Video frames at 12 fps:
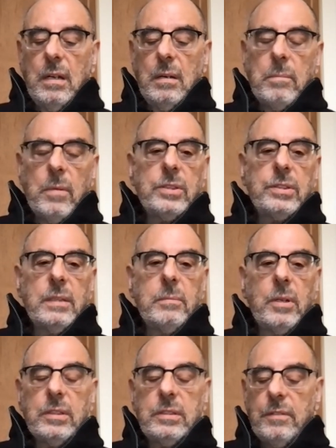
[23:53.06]
Mercy,
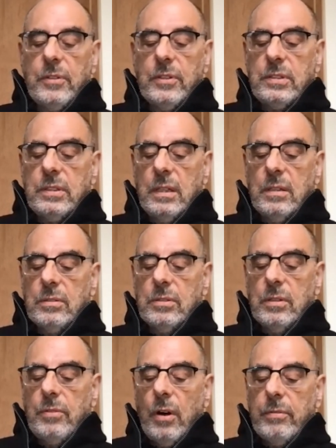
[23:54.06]
mercy for sinners
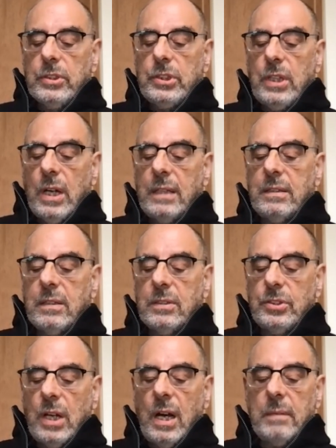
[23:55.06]
who've overshot the
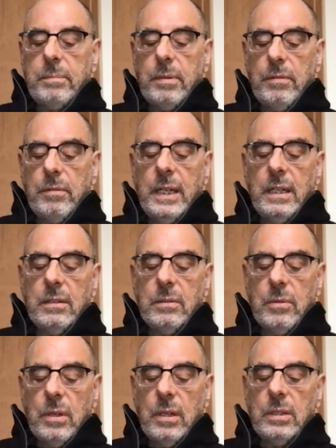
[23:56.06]
shot, paraded the
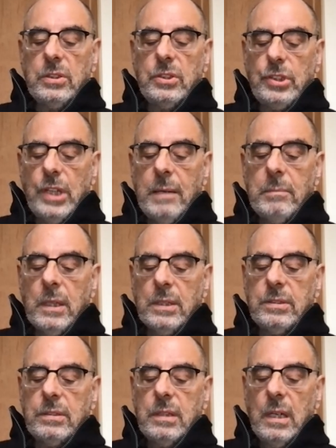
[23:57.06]
words,
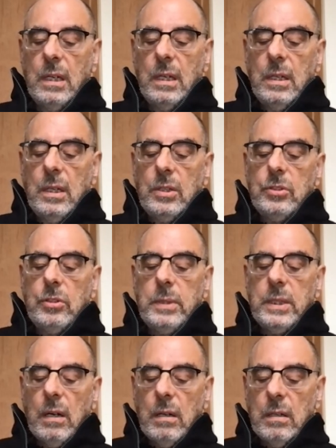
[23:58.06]
shameless to
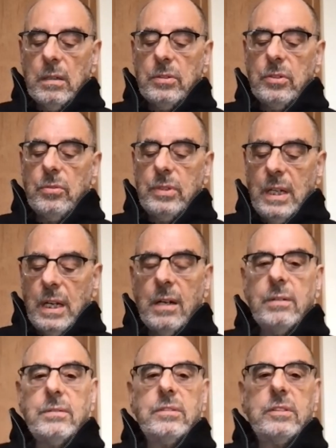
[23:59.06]
be heard, who
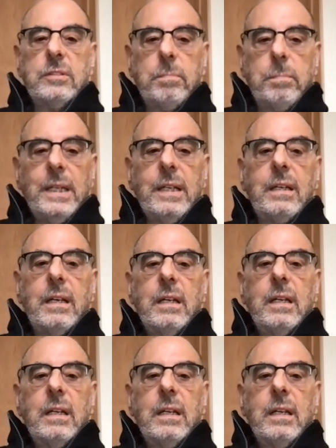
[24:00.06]
dared speak